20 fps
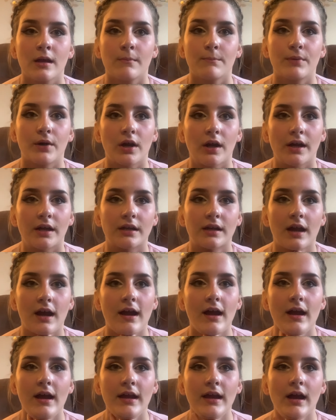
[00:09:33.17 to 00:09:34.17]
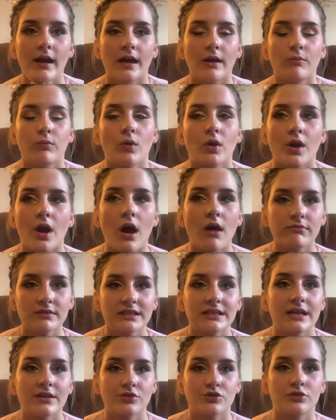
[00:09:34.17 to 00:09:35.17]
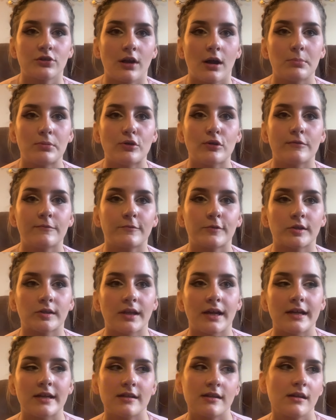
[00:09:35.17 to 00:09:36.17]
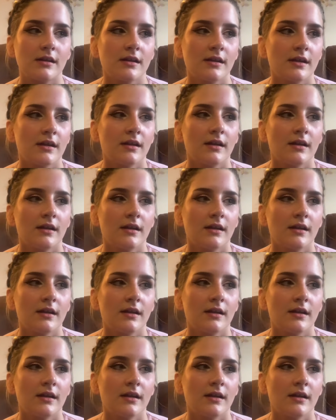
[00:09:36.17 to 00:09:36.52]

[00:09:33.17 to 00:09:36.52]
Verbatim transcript: but I would always get in trouble for like